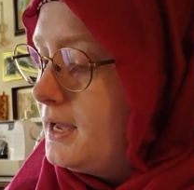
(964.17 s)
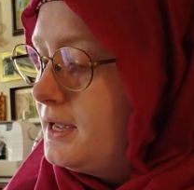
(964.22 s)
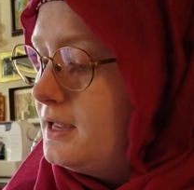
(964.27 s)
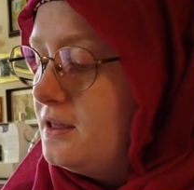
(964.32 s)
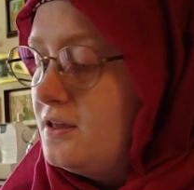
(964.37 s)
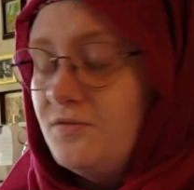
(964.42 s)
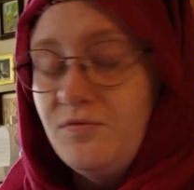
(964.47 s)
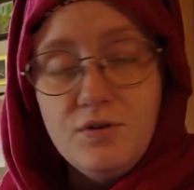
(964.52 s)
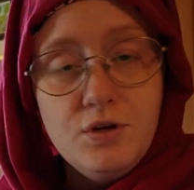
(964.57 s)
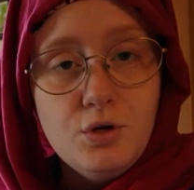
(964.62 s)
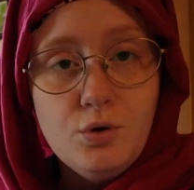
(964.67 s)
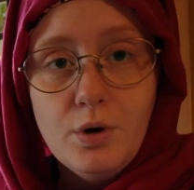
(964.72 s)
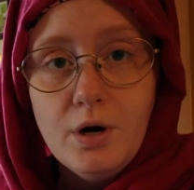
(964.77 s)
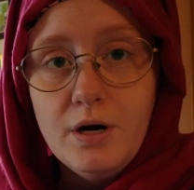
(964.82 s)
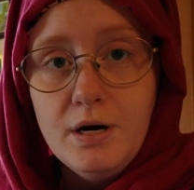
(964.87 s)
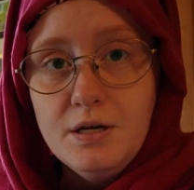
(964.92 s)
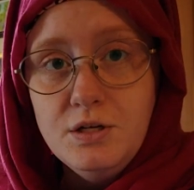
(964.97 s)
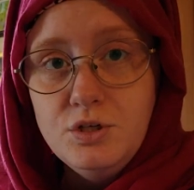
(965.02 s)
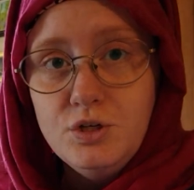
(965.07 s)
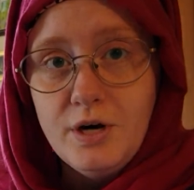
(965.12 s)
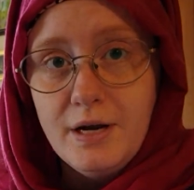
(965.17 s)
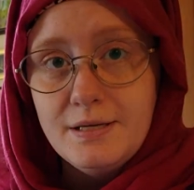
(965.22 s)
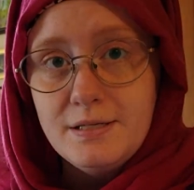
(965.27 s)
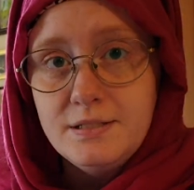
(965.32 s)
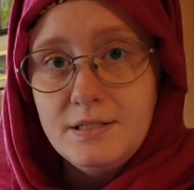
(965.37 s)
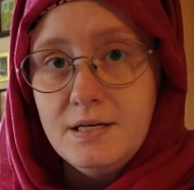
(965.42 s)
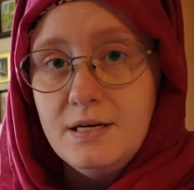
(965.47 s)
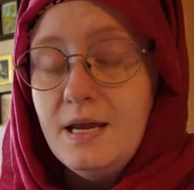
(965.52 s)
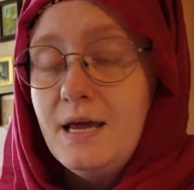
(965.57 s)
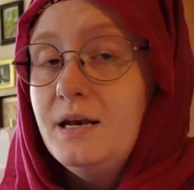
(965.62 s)
If you are
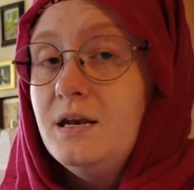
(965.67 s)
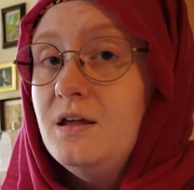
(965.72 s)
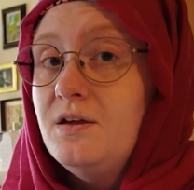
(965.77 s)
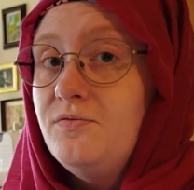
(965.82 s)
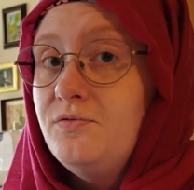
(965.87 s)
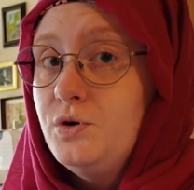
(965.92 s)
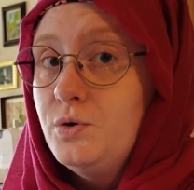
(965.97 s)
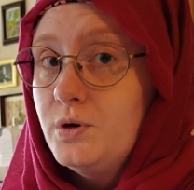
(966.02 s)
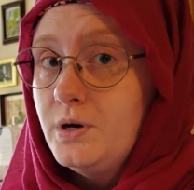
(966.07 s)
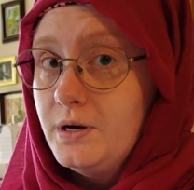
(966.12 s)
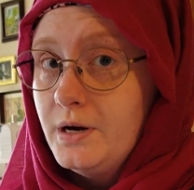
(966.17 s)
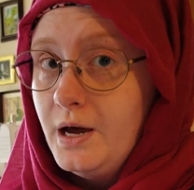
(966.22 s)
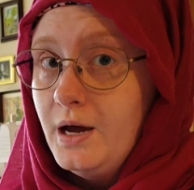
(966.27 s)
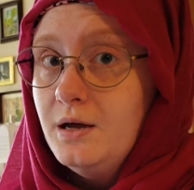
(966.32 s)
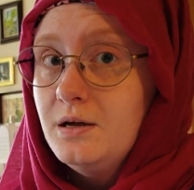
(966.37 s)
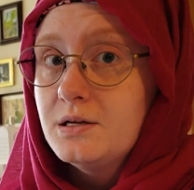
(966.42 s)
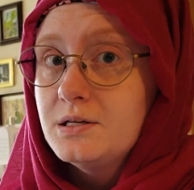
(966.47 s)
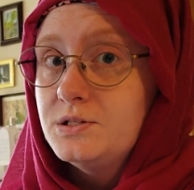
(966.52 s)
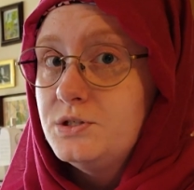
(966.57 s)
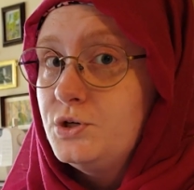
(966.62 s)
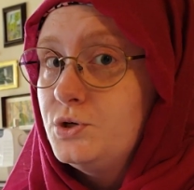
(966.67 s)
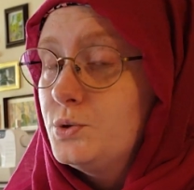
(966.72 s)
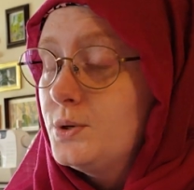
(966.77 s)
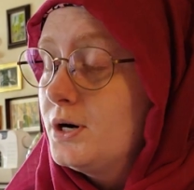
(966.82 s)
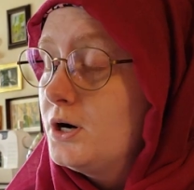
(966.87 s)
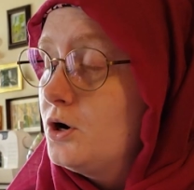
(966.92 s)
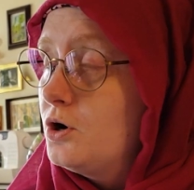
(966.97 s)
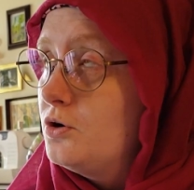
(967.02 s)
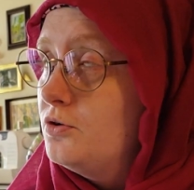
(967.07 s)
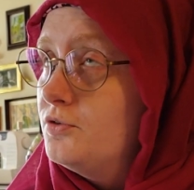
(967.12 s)
interested, and if you are not because you
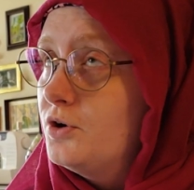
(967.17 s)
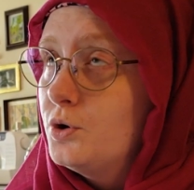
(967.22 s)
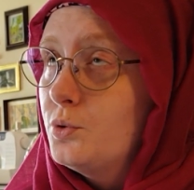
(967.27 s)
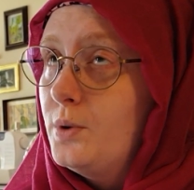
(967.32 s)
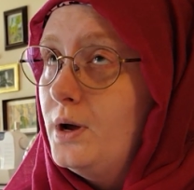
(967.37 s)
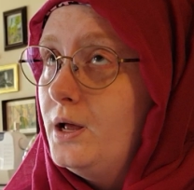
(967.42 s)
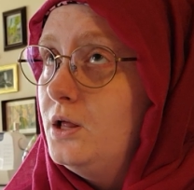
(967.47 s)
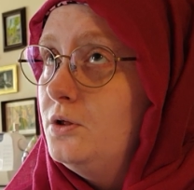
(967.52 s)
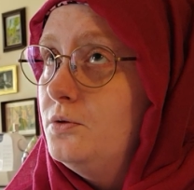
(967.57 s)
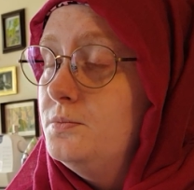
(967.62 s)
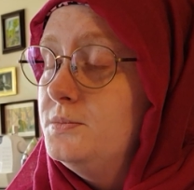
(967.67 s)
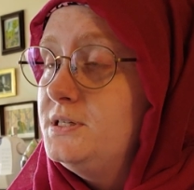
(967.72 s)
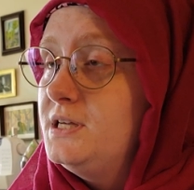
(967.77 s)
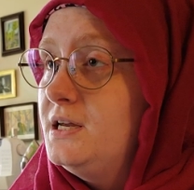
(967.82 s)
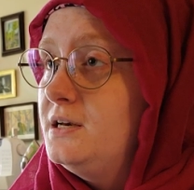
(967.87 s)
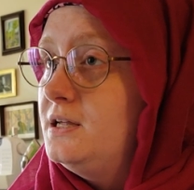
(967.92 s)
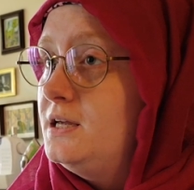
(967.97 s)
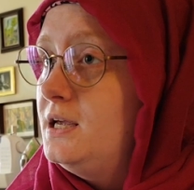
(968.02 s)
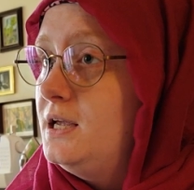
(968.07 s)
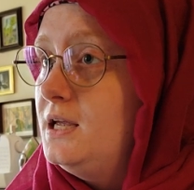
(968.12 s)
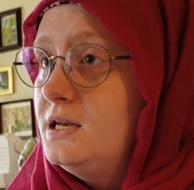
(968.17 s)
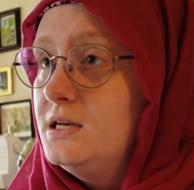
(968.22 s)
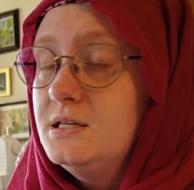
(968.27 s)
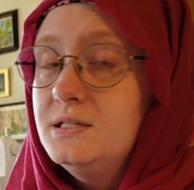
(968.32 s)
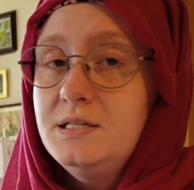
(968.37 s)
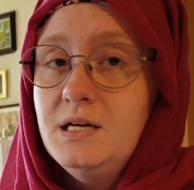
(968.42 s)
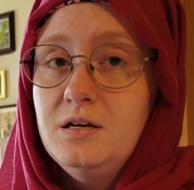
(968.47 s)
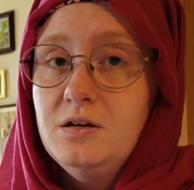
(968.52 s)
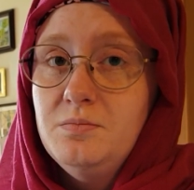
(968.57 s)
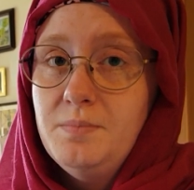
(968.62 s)
are overwhelmed and
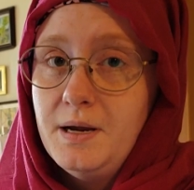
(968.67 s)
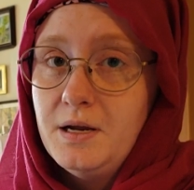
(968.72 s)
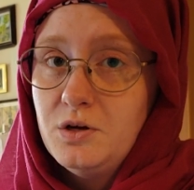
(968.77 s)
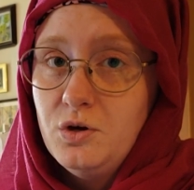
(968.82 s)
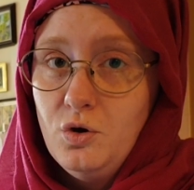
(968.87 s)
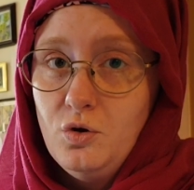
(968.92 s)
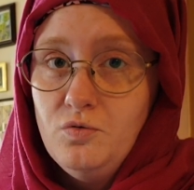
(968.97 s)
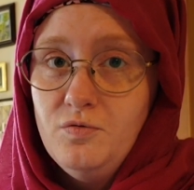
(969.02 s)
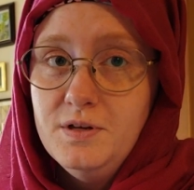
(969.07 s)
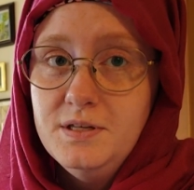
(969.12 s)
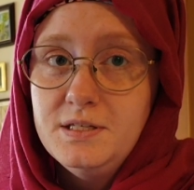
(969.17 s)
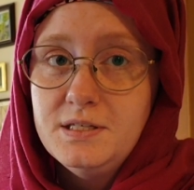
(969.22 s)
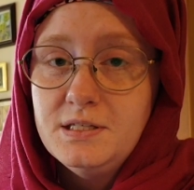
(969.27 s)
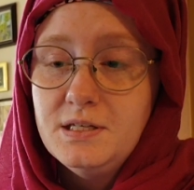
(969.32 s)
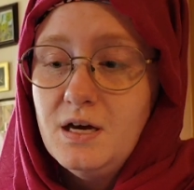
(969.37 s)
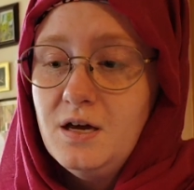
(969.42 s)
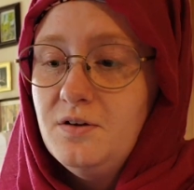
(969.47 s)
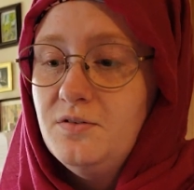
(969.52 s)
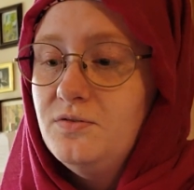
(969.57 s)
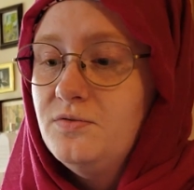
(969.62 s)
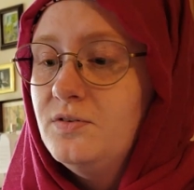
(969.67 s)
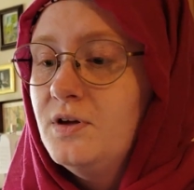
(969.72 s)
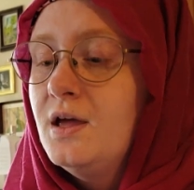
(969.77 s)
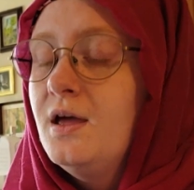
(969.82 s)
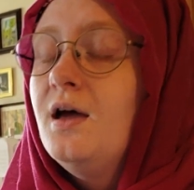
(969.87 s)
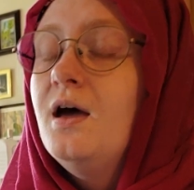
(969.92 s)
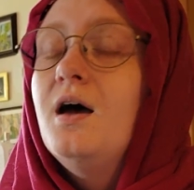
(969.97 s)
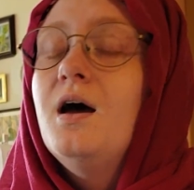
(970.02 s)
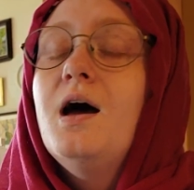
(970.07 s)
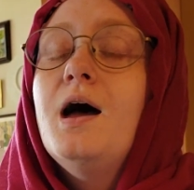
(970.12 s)
inundated by COVID stuff,
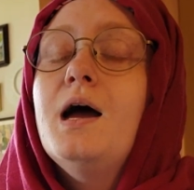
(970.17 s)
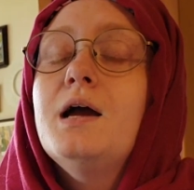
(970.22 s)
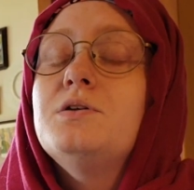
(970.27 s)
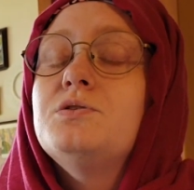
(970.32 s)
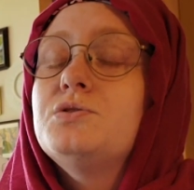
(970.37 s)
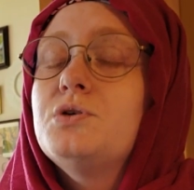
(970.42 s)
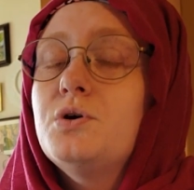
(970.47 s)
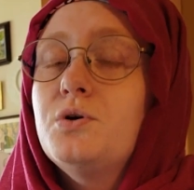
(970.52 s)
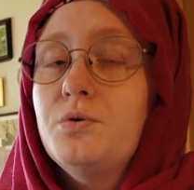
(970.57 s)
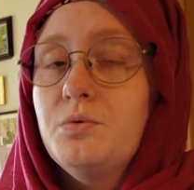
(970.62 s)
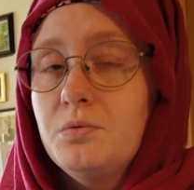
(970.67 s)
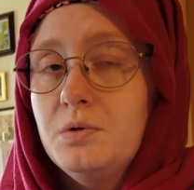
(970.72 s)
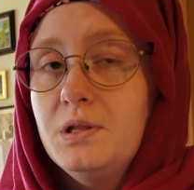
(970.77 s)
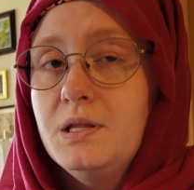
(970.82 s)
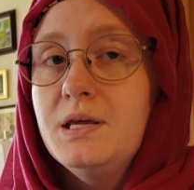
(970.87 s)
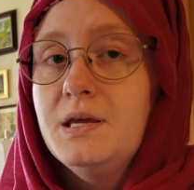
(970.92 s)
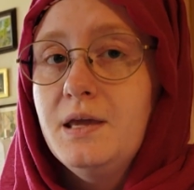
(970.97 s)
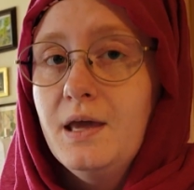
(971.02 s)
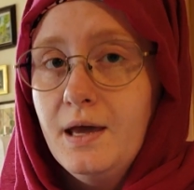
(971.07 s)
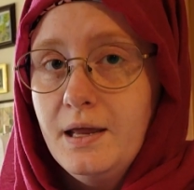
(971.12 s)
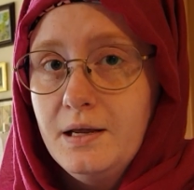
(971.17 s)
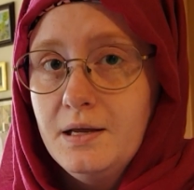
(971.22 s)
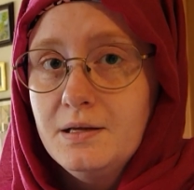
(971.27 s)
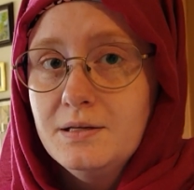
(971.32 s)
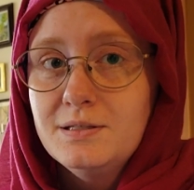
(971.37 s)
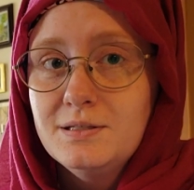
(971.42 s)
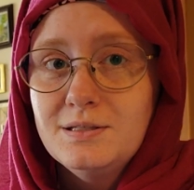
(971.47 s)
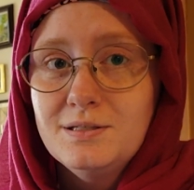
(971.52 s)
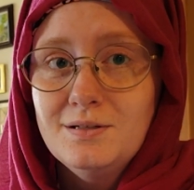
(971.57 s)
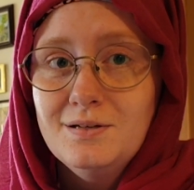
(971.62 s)
I totally get
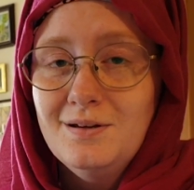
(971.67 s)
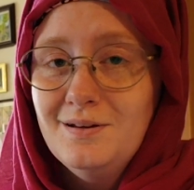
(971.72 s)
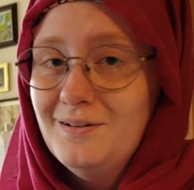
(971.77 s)
it.